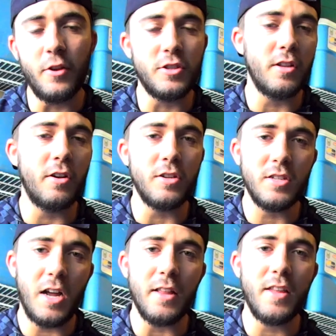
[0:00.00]
There's a little
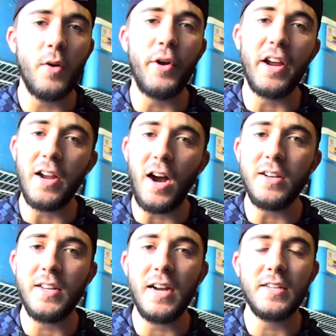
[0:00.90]
slot there where you can
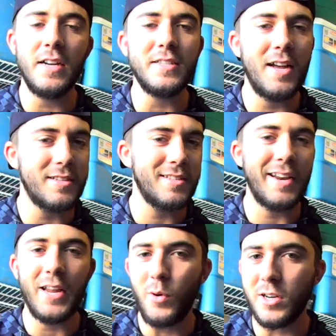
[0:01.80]
contact us, ask us
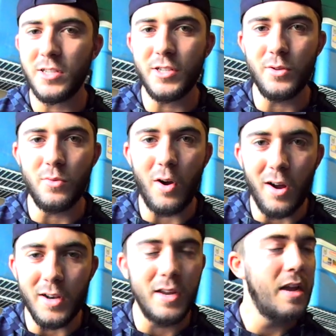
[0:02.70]
any questions you
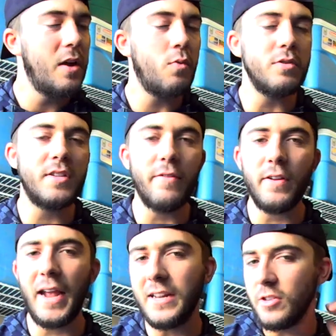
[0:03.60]
want. We'll
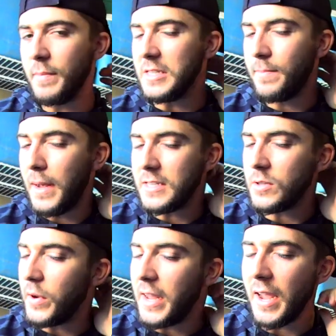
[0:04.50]
definitely answer them as best as
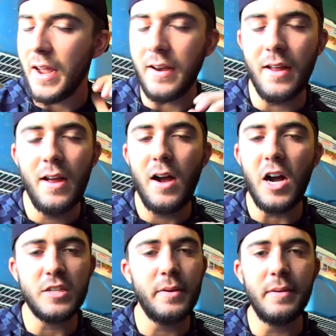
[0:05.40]
we can.
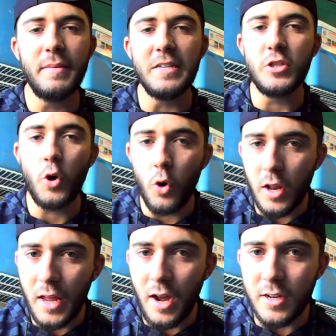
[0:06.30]
Auxbeam is
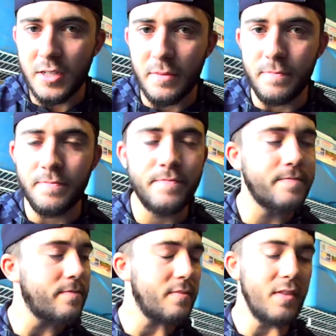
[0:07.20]
totally awesome,
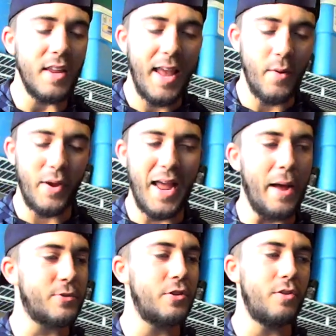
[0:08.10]
and we
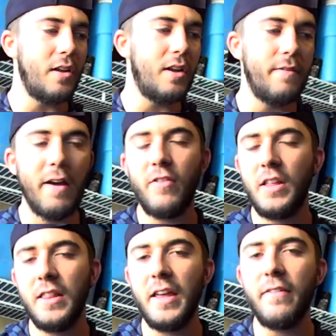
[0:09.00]
absolutely love
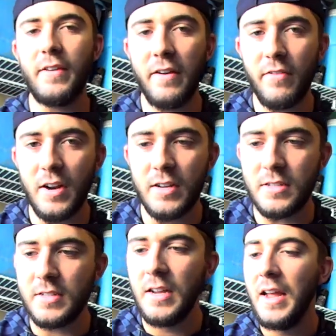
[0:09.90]
everything that they have given
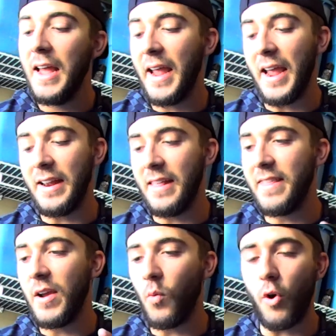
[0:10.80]
us, and
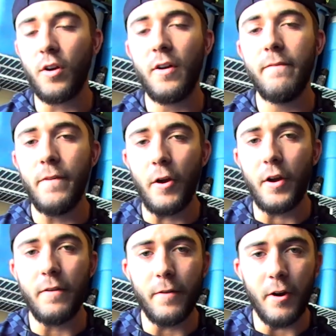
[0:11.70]
they work
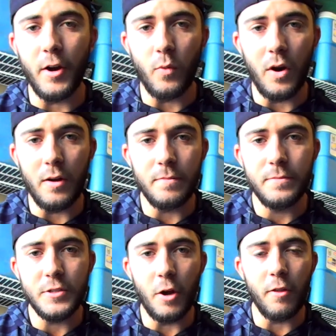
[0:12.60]
very, very well.
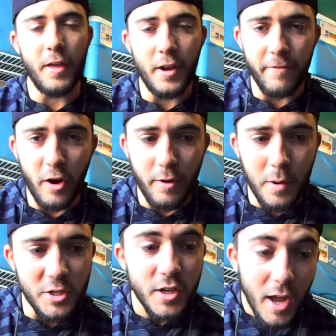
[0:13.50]
So thank you very
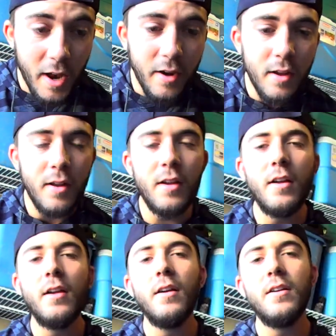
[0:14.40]
much again.
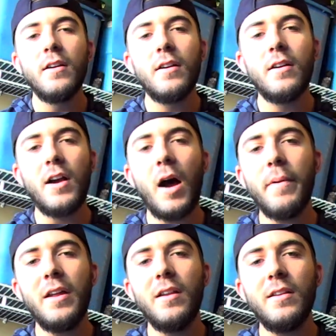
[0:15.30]

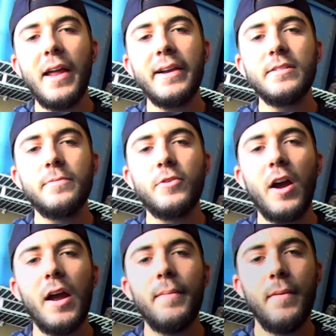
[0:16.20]
Comment, like,
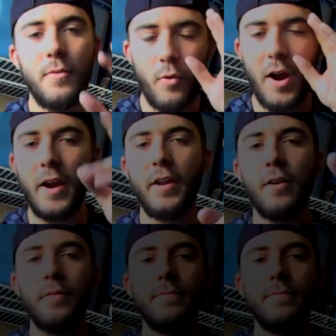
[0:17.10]
subscribe. We're out of here.